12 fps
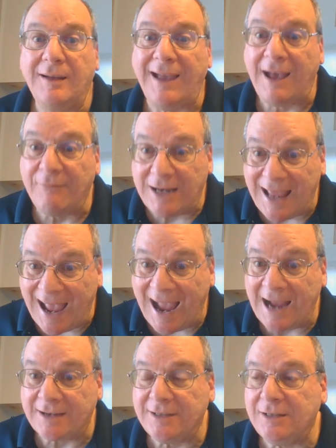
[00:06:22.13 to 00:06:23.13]
have an
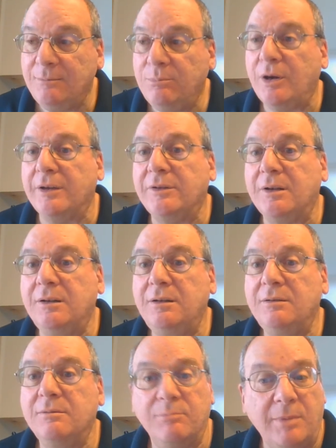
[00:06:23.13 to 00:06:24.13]
acting president,
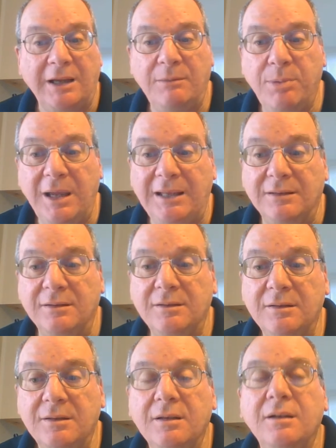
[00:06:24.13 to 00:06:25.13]
Mike
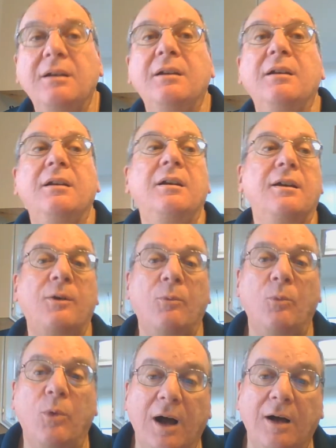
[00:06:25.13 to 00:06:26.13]
Pence,
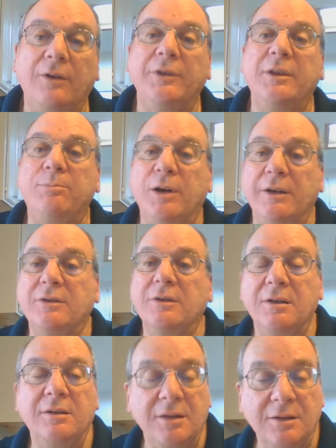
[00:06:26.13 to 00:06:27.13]
while the
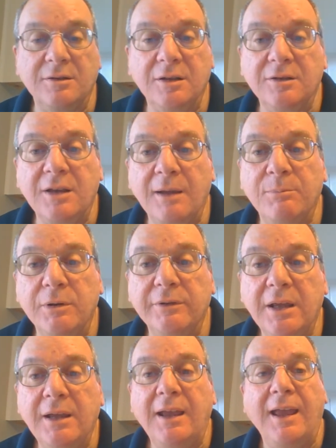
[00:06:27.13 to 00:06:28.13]
president is disabled.
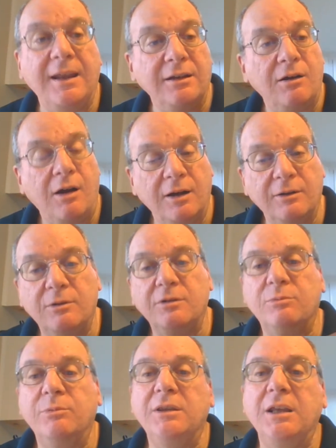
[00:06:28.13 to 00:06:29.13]
And
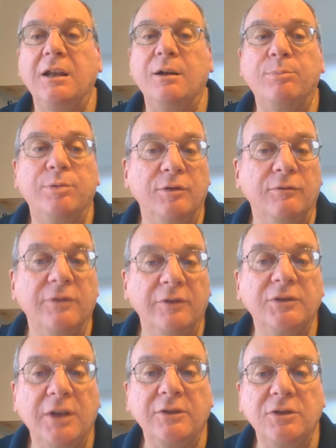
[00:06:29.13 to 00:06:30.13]
Congress would then approve of
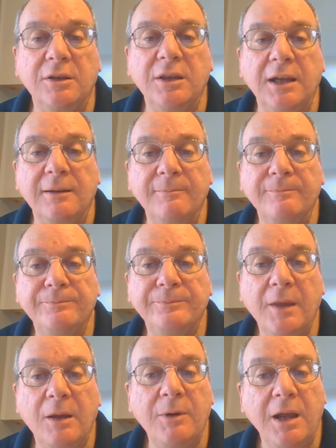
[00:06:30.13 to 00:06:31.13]
such a thing.
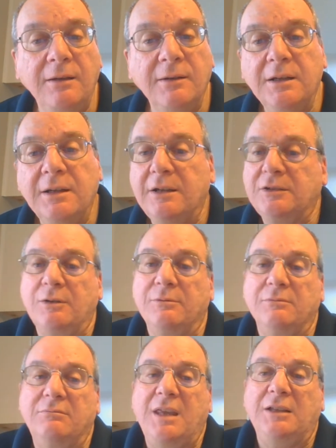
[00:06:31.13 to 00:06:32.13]
Okay?
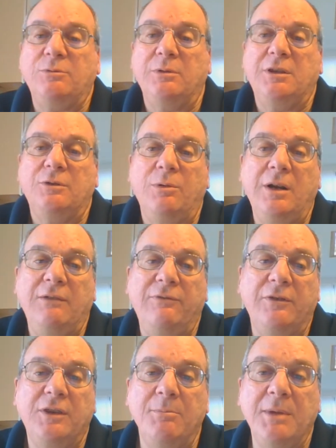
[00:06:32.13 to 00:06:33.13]
So that's what the
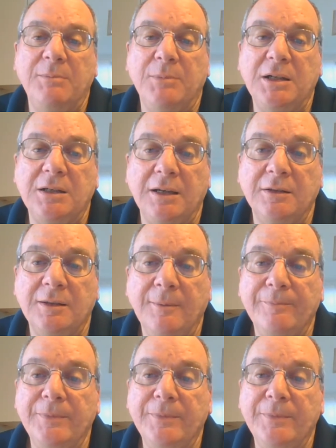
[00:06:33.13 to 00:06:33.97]
25th Amendment does.